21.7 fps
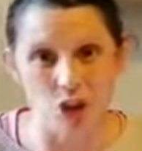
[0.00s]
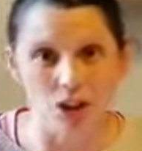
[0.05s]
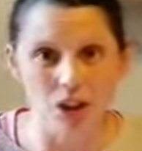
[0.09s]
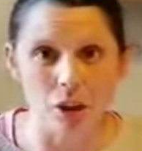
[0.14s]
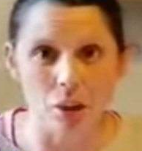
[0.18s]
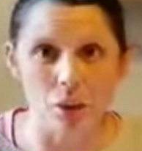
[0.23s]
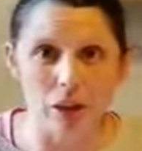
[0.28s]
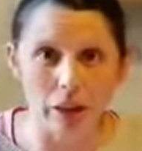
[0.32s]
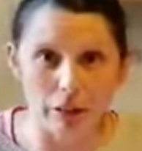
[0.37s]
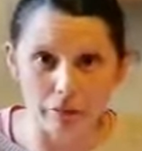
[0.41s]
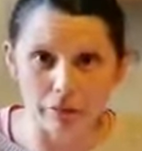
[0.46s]

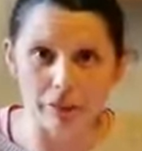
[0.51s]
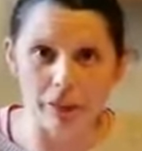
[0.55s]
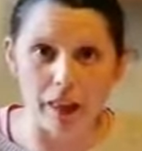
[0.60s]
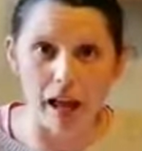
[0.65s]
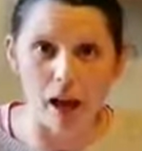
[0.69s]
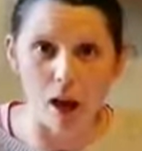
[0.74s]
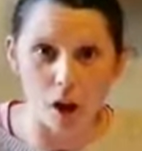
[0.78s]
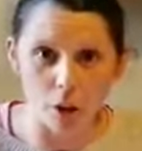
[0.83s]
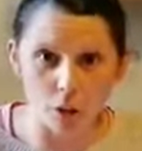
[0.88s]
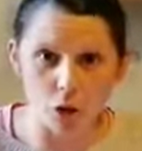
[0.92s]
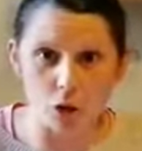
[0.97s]
So if
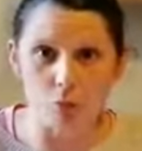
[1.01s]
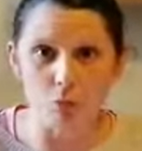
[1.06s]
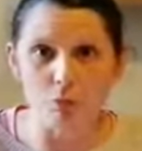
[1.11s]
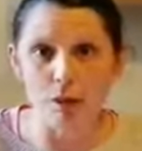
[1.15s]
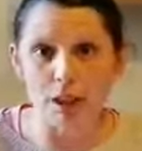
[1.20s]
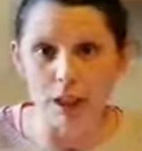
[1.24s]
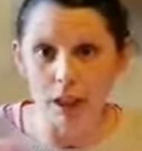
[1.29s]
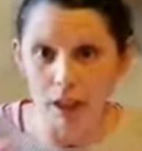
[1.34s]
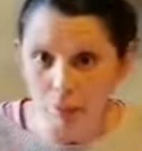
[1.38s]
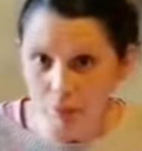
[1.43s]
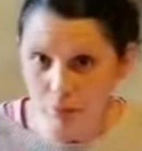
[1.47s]
that ocean
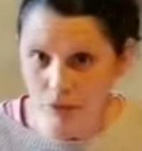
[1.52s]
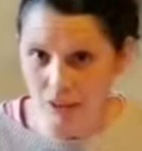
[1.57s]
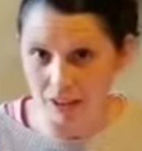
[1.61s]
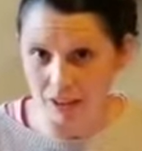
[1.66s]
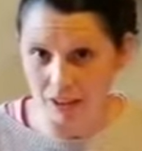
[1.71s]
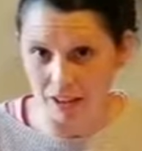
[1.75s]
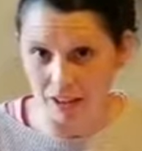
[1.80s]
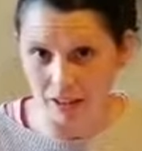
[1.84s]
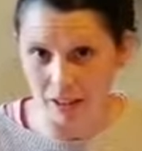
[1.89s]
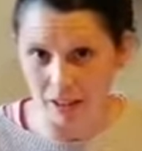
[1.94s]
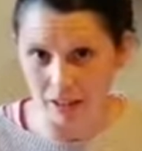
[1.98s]
becomes
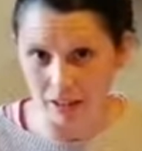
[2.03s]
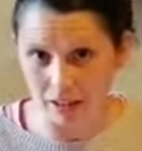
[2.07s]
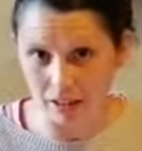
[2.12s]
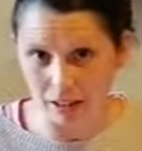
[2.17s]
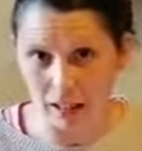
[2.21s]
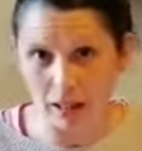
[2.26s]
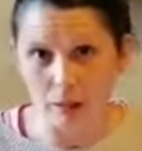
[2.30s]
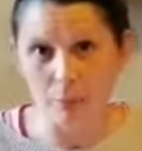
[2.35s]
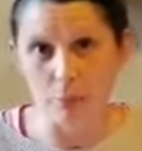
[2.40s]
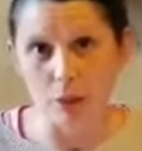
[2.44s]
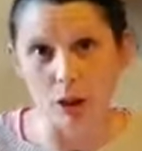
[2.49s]
acidic
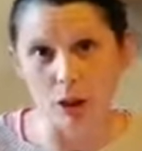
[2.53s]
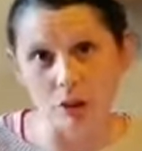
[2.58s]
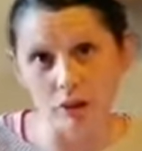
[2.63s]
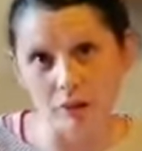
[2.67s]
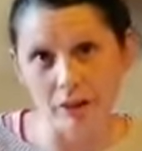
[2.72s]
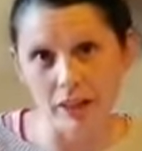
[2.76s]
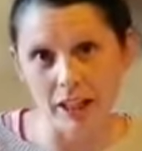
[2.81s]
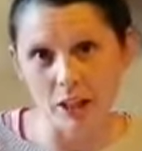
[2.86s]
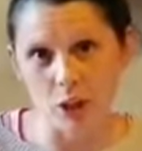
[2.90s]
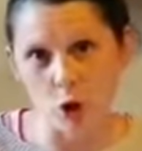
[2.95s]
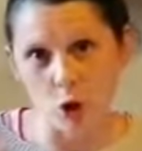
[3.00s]
because of
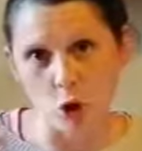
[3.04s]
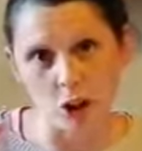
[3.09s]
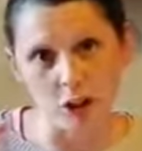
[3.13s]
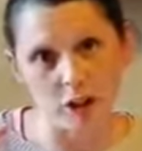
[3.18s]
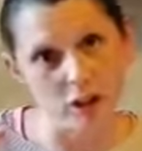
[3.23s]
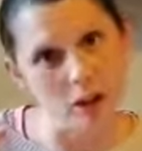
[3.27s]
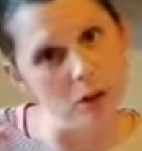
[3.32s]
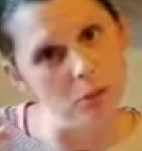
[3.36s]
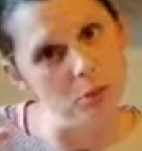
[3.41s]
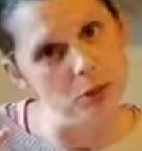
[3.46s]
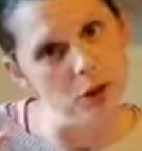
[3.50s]
the increased
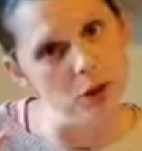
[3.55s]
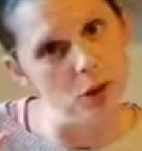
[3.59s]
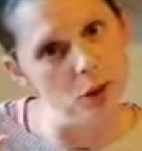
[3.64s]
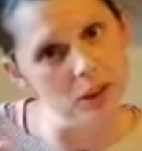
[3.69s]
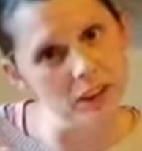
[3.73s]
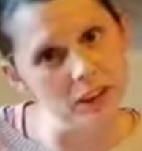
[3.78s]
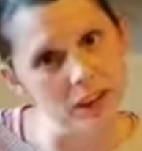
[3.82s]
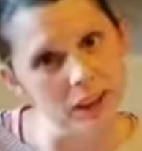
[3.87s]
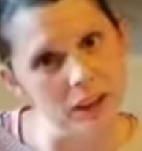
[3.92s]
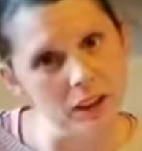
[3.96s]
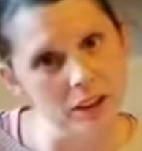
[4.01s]
carbon
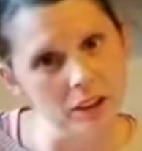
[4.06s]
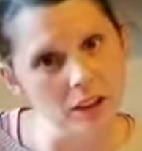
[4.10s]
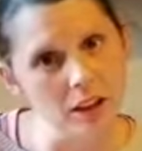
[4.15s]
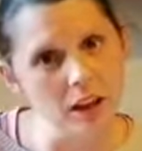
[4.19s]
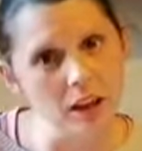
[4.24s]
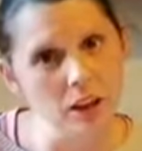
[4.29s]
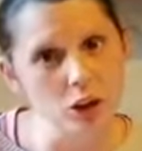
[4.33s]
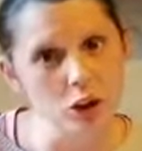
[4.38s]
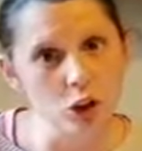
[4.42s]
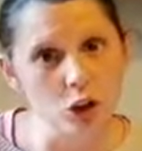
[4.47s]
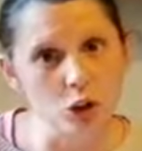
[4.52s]
dioxide
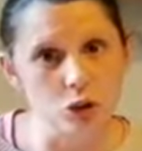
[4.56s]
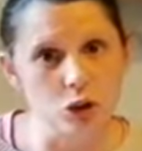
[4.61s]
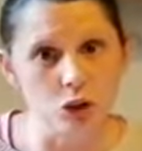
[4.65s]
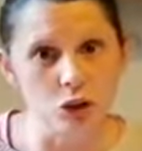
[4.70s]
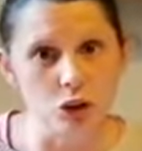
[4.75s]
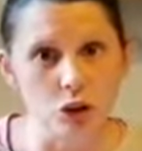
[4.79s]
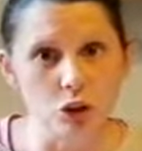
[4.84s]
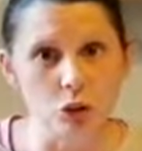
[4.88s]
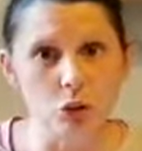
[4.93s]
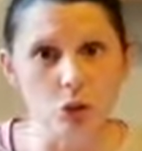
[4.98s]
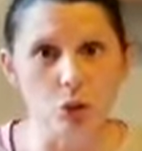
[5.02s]
due
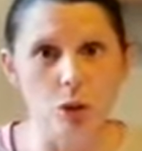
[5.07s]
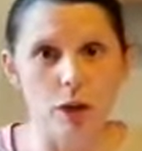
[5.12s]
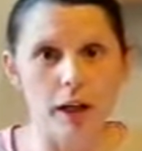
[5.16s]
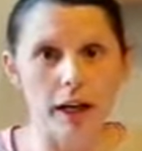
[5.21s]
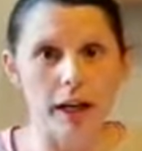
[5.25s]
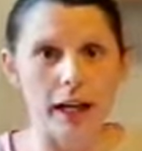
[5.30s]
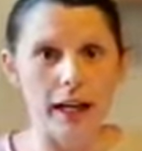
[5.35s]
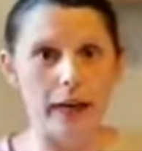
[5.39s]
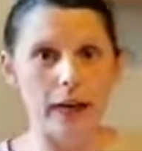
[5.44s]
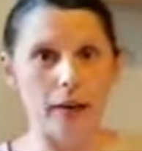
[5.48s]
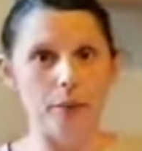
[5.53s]
to
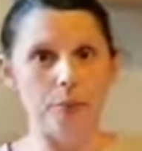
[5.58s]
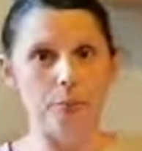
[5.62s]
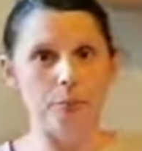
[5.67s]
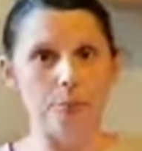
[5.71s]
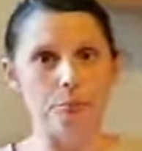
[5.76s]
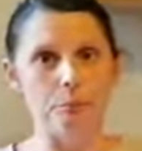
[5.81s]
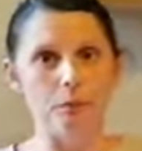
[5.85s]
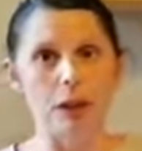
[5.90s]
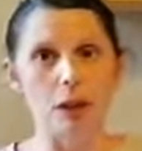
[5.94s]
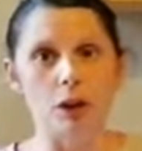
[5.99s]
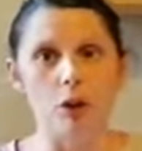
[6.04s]

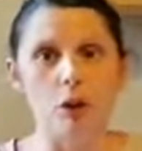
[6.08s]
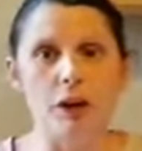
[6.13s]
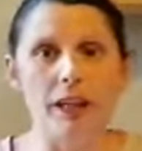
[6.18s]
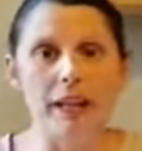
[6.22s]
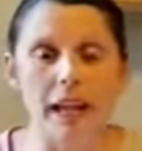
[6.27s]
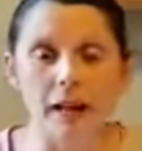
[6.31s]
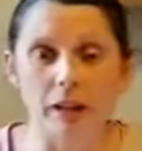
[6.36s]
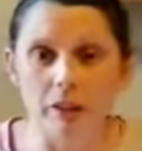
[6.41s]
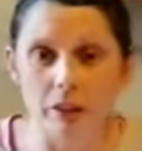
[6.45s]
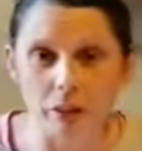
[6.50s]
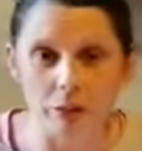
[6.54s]

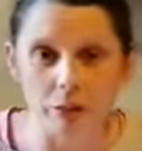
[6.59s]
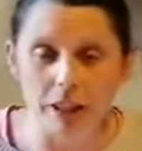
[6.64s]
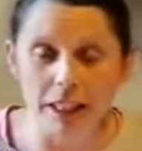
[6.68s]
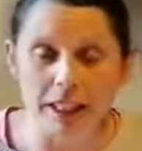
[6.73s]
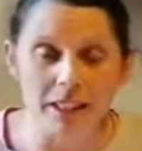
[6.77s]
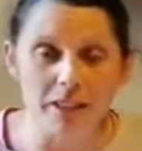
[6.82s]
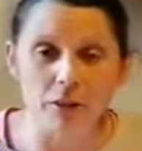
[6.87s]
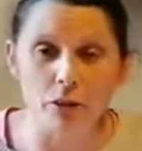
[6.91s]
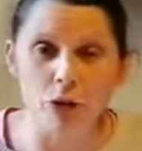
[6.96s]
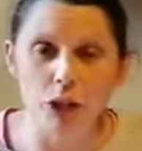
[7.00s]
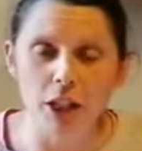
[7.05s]
the
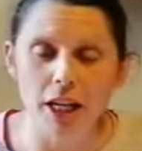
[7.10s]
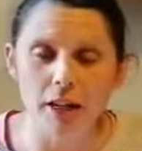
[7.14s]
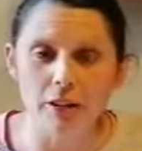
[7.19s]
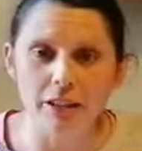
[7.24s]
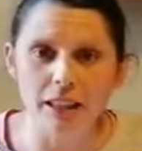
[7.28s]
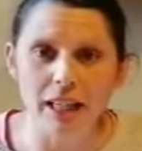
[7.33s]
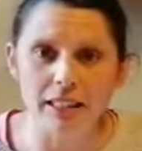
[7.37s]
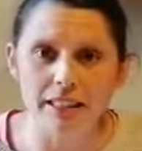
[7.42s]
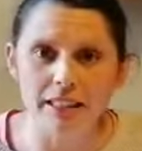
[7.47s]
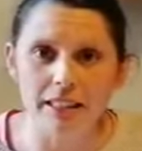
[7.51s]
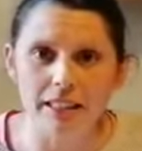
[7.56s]
release of greenhouse
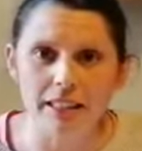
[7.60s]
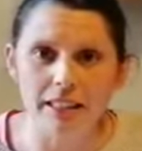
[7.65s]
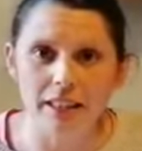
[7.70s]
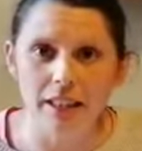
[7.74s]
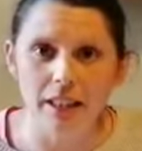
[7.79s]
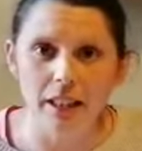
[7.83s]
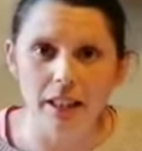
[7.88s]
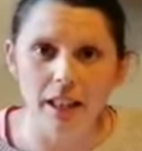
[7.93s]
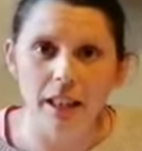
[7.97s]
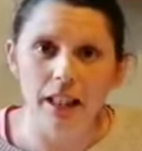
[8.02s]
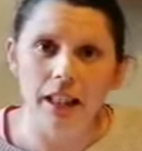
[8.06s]
gases,
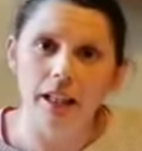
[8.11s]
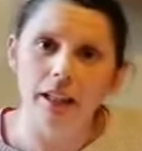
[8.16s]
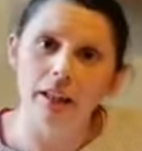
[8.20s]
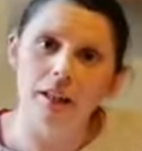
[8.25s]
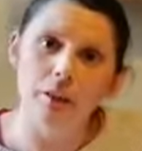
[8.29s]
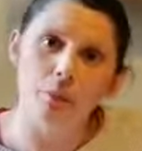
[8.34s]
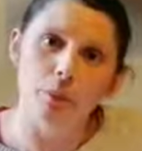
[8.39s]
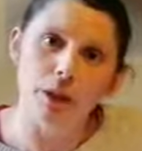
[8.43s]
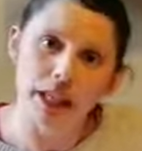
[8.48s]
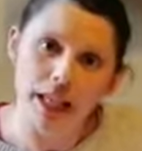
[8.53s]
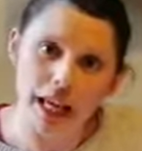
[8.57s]

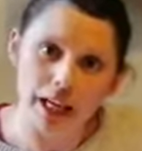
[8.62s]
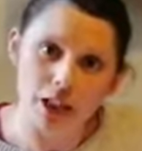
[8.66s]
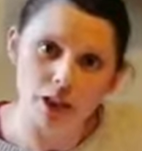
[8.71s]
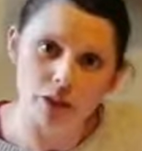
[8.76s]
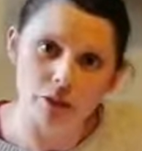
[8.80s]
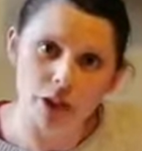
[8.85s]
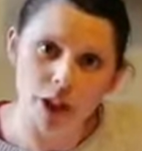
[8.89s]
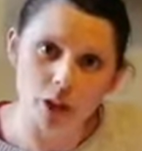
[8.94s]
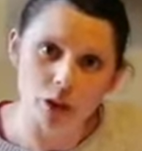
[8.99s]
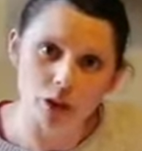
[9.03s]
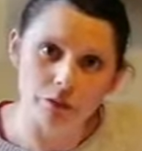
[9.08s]
the pH of
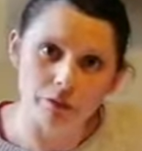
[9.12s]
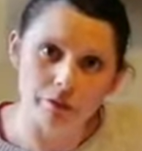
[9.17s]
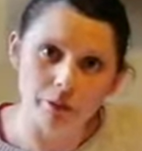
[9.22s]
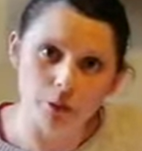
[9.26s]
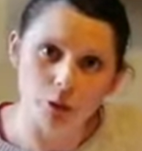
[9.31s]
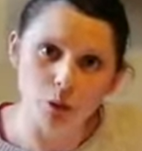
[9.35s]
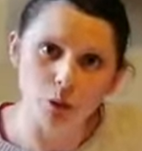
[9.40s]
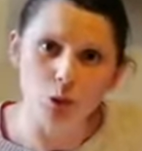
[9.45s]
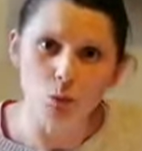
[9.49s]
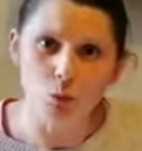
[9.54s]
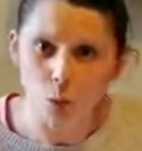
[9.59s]
the ocean
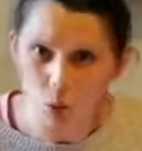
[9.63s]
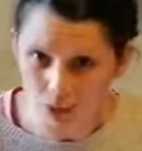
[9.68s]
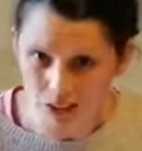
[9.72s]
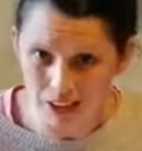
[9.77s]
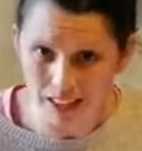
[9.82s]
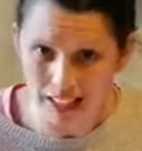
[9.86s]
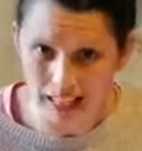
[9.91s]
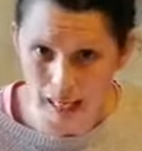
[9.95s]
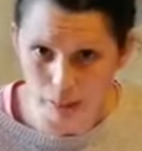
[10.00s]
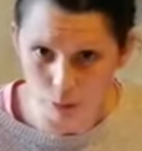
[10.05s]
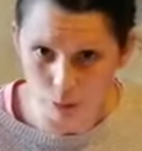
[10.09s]
falls, what's
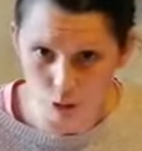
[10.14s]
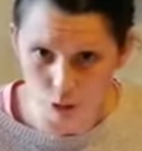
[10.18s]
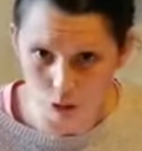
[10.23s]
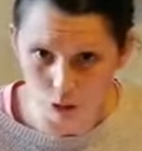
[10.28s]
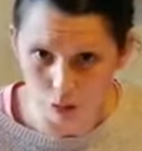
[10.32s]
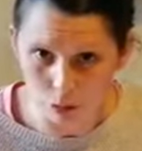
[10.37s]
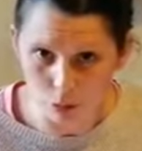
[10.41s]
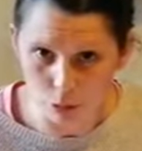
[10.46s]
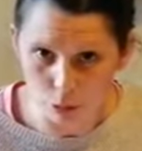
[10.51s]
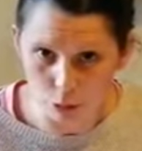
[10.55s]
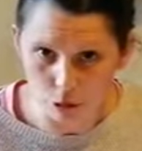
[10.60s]
going to happen to
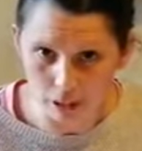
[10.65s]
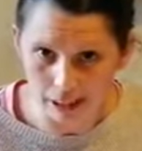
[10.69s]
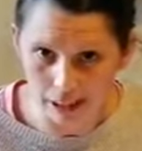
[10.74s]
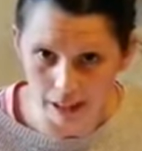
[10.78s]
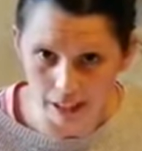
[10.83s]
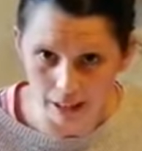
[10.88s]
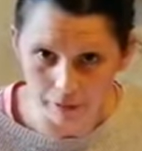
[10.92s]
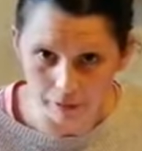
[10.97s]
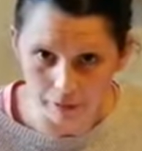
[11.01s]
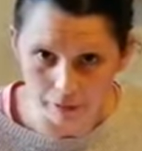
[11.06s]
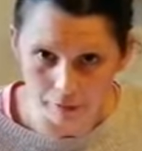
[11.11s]
the marine
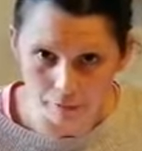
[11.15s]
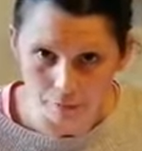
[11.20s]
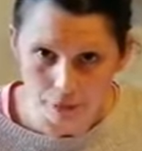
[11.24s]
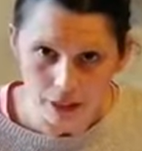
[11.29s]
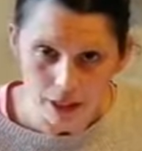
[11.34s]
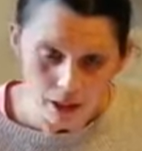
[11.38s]
life?